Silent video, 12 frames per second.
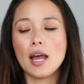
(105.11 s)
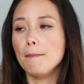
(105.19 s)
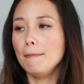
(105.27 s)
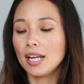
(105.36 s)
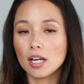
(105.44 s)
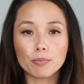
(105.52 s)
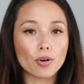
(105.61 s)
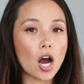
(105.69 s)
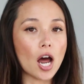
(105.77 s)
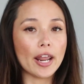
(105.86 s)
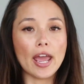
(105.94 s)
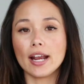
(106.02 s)
makeup
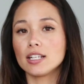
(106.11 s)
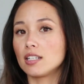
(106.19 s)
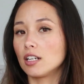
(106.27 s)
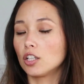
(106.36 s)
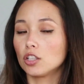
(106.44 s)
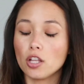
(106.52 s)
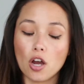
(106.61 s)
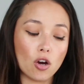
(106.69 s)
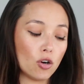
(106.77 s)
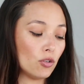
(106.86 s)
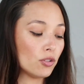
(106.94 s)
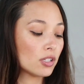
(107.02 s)
products and
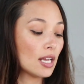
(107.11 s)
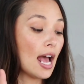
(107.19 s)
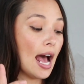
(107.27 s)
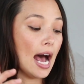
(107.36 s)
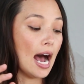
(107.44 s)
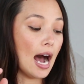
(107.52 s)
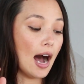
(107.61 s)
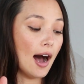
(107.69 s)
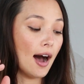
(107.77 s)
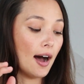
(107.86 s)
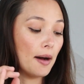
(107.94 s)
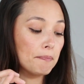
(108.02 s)
clothes.
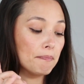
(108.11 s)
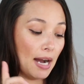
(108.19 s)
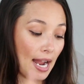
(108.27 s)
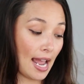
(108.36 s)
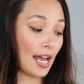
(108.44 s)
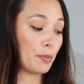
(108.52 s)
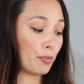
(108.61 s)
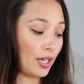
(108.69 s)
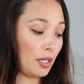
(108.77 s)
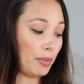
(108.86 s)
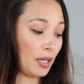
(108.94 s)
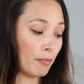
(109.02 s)
I had a
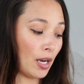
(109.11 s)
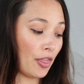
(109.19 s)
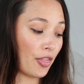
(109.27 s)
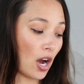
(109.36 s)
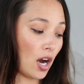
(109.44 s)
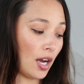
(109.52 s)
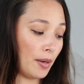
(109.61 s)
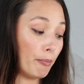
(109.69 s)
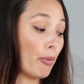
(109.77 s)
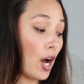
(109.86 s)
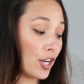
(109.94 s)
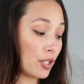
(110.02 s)
pretty big month on
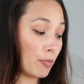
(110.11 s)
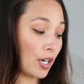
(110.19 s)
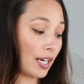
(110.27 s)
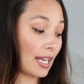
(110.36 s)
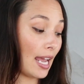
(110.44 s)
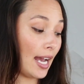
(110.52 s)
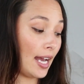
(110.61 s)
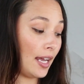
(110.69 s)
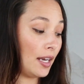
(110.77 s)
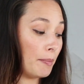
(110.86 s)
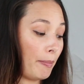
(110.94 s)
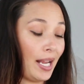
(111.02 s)
Poshmark
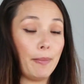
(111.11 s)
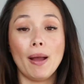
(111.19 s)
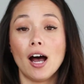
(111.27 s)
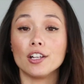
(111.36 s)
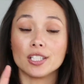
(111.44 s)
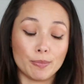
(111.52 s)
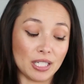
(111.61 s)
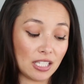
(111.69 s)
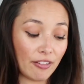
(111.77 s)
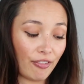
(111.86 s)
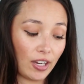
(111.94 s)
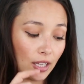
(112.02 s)
and PayPal
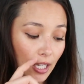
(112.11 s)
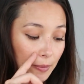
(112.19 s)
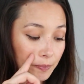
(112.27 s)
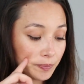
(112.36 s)
specifically.